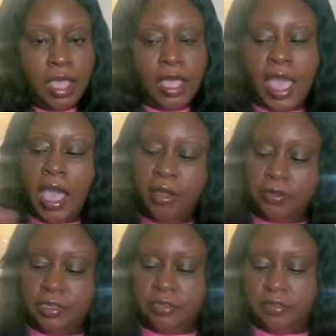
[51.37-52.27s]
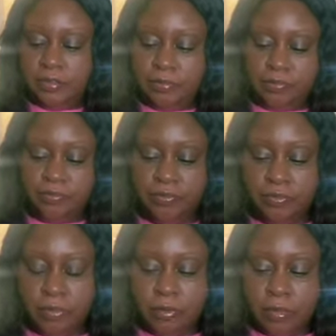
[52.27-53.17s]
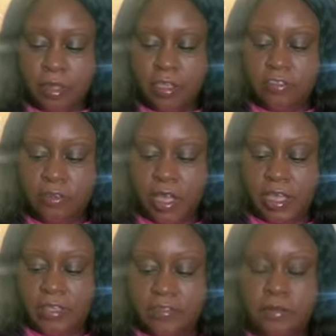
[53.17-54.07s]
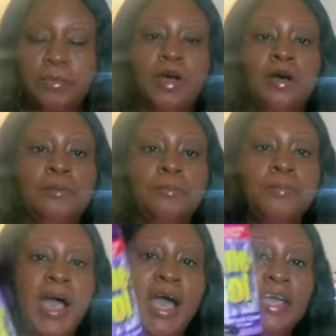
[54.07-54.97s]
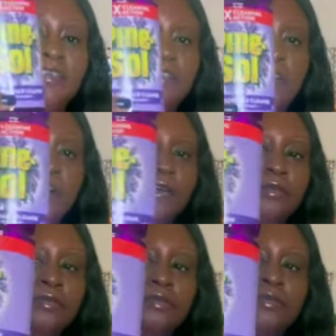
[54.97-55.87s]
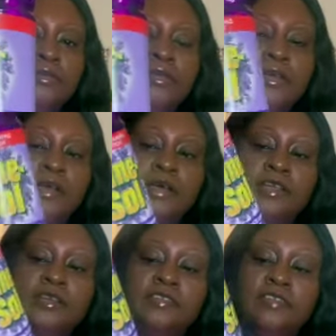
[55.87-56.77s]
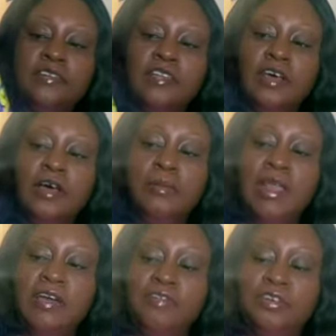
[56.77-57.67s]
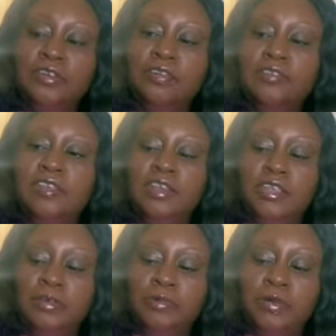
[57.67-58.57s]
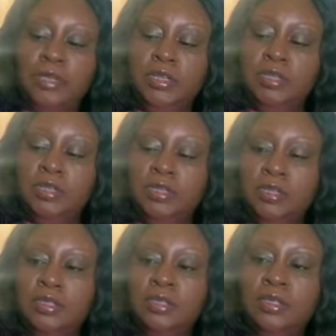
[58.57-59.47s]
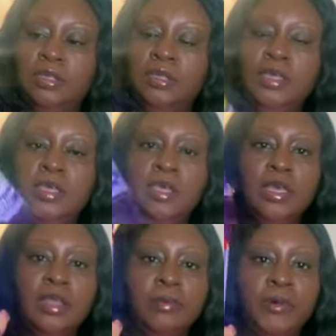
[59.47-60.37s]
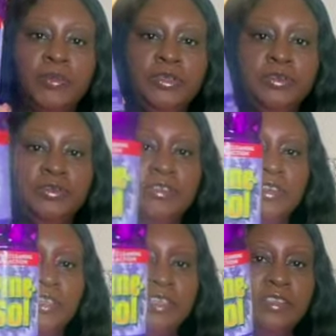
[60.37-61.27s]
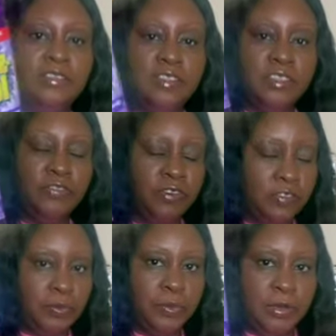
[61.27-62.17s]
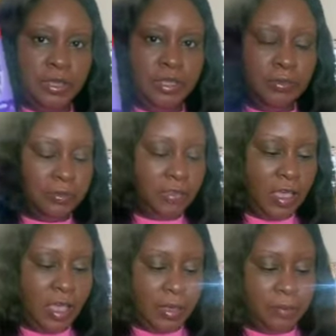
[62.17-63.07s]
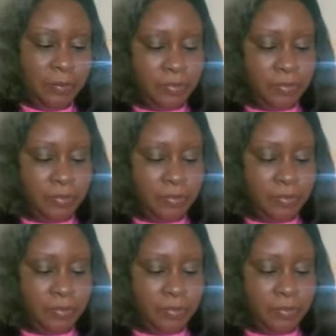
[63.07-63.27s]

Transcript: Aldi. So I got some pine sol. This is the lavender scented one, and I'm going to be using this for the spring time.